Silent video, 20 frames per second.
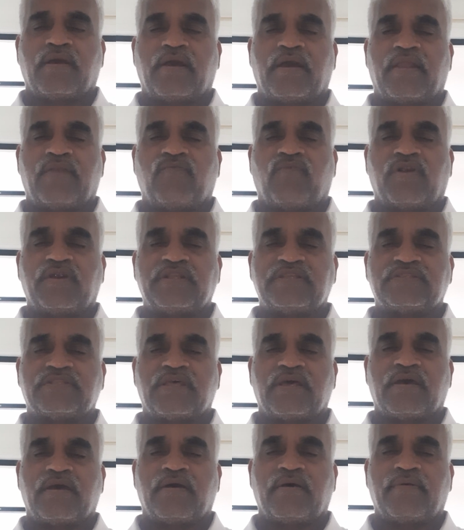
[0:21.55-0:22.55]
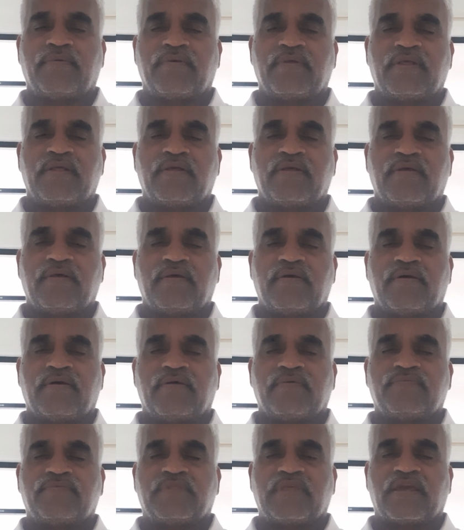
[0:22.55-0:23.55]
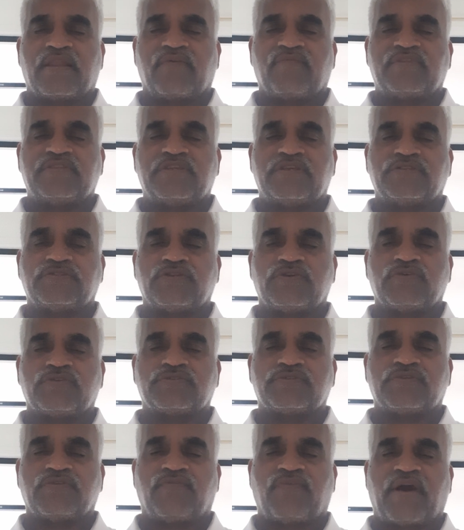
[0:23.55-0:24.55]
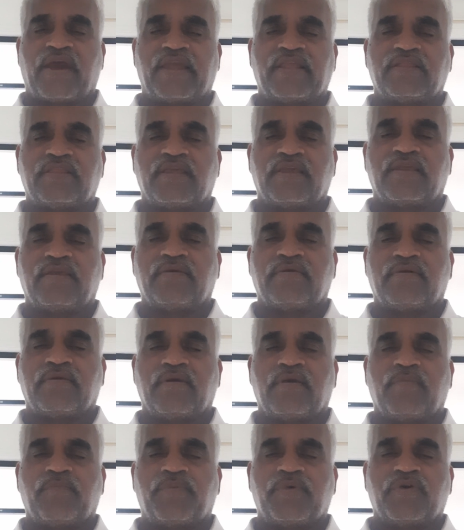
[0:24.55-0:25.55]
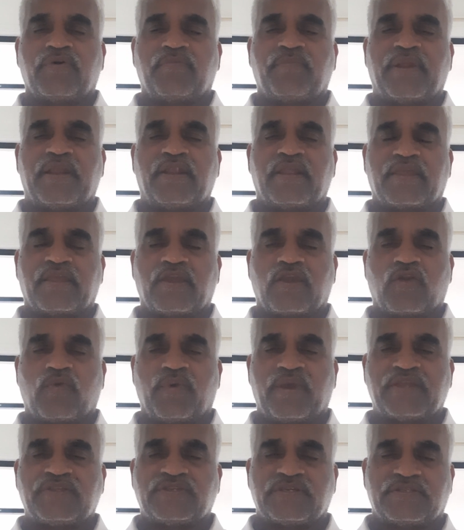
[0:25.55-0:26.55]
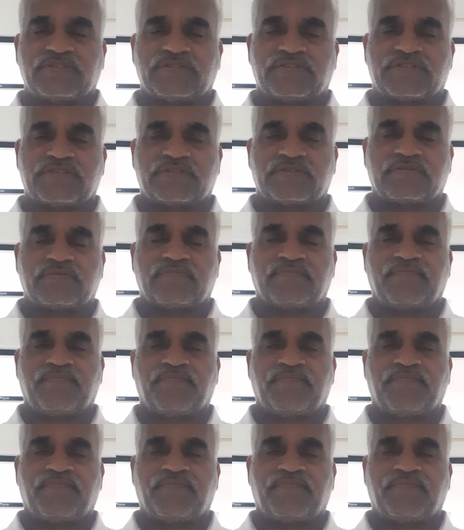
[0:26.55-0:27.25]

and what is the theorem which is used to find the pure bending equations.